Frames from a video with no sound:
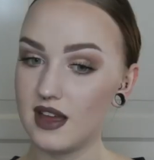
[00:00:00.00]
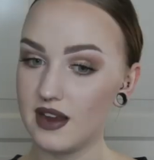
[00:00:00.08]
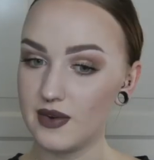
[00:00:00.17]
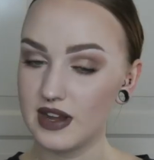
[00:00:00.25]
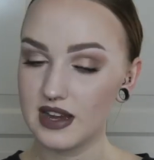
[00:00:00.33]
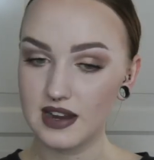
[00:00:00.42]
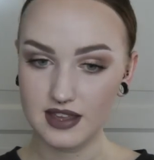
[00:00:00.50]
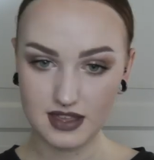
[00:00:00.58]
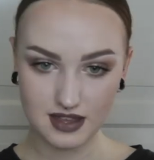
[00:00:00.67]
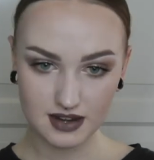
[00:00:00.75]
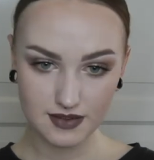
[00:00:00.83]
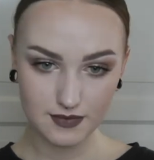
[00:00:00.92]
I really
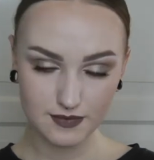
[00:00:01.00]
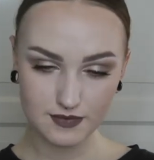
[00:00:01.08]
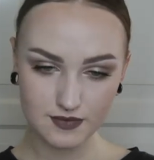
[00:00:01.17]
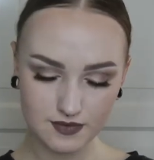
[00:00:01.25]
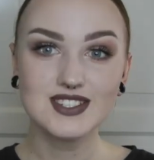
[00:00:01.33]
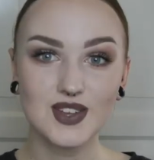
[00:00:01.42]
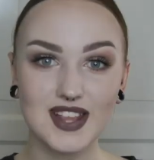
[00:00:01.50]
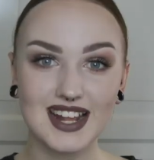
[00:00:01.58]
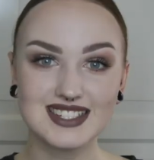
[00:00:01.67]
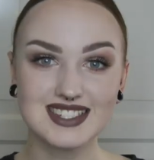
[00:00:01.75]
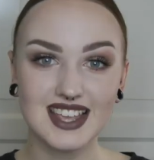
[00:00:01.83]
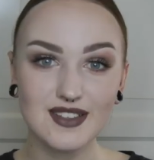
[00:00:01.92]
like it. So
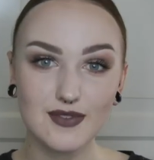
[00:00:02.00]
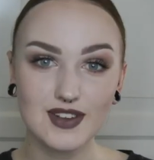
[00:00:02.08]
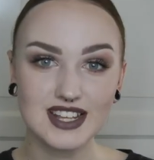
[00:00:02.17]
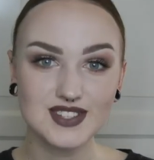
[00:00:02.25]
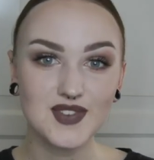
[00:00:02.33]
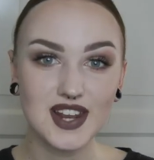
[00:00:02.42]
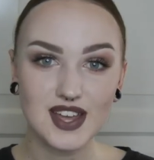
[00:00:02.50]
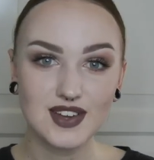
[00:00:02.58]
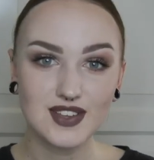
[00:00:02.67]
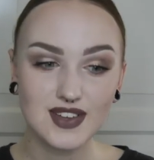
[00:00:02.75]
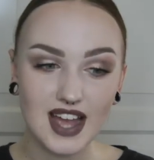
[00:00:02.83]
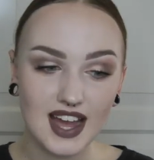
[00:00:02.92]
that is it for this video,
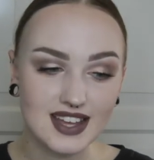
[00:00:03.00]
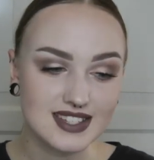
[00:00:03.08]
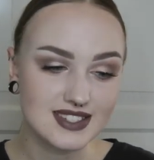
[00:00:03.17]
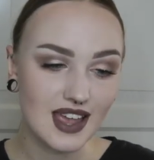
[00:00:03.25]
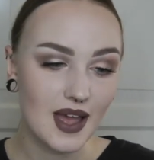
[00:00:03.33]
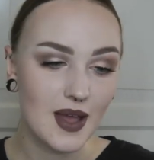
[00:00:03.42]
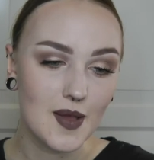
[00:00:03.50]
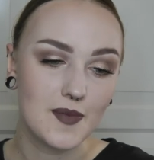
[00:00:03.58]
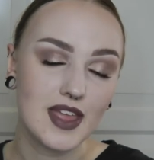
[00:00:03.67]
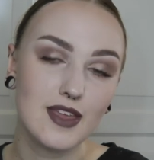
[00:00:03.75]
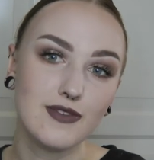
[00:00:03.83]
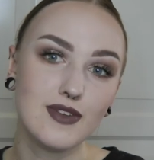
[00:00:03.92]
you guys.
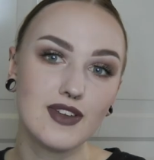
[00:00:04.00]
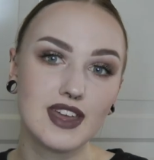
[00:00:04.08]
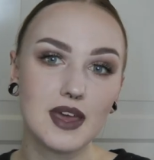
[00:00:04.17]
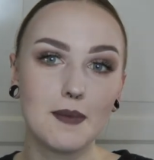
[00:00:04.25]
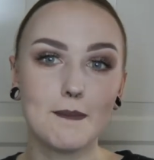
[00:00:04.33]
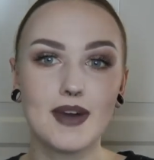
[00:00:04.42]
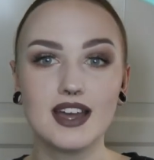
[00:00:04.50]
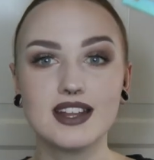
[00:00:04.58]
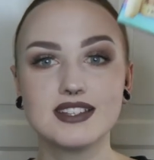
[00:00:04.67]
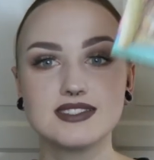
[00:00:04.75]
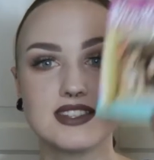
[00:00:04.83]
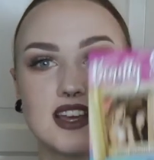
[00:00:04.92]
If you can buy
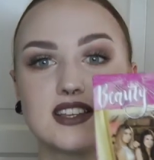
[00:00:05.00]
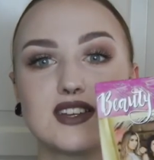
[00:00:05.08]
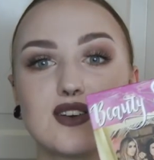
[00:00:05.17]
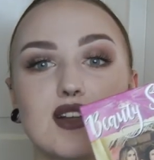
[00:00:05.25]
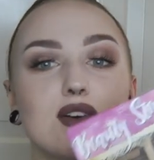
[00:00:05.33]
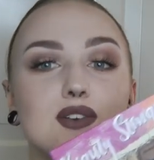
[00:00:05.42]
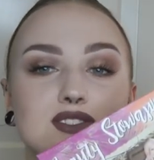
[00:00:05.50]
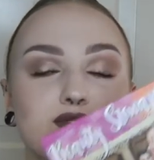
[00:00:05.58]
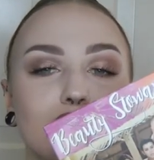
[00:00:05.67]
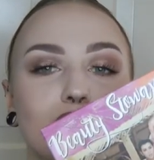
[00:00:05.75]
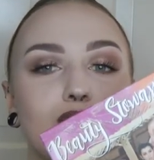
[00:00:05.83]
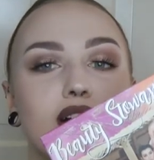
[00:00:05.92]
this at your local
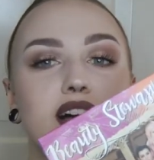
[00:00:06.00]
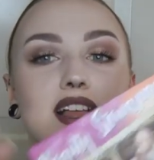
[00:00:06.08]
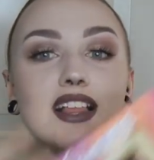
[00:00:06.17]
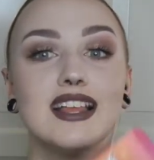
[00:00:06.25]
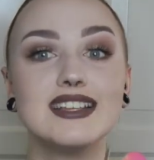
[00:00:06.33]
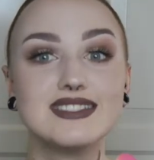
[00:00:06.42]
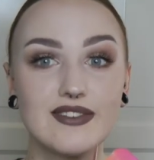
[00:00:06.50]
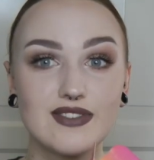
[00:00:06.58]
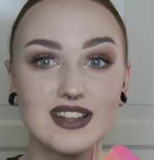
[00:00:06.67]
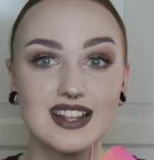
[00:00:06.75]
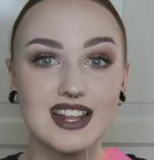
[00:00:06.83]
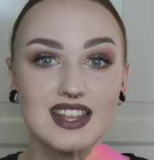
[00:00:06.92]
Sephora,
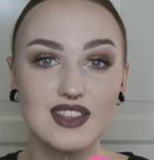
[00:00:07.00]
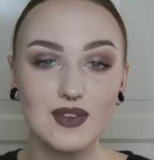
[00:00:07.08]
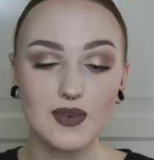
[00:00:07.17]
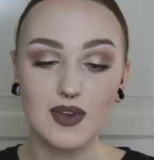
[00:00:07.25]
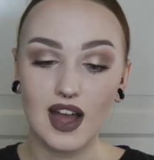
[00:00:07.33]
definitely do.